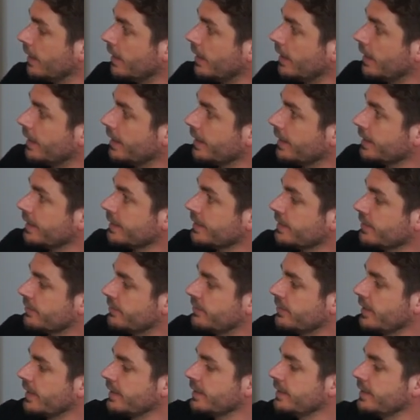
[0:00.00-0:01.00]
I
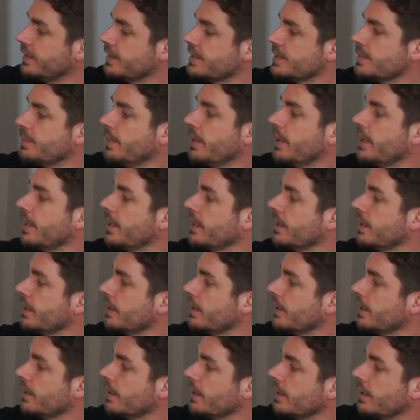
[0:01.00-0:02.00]
defend this by
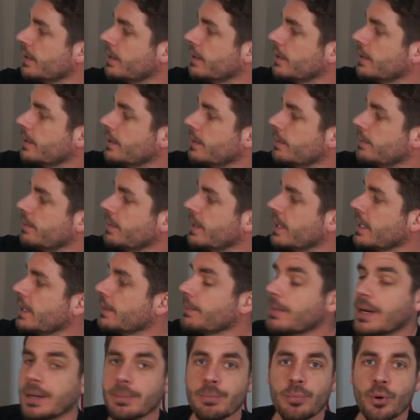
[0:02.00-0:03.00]
playing
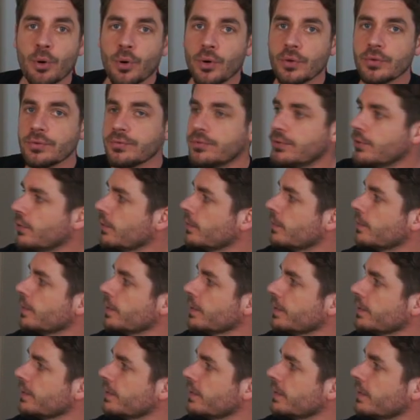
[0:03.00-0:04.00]
my pawn
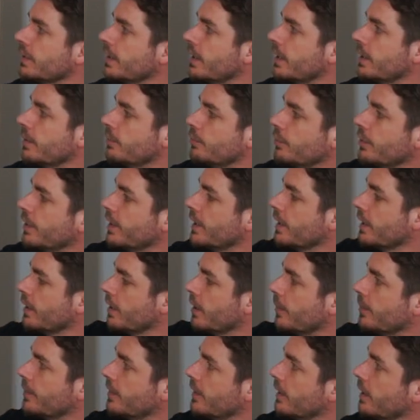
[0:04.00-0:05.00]
forward, breaking
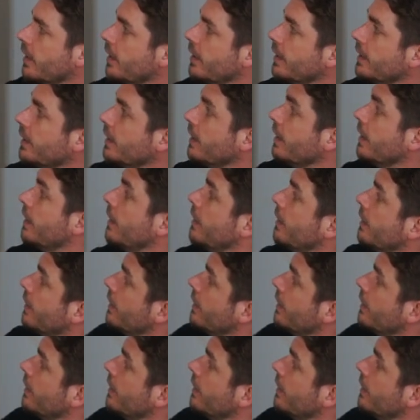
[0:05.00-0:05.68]
up the line.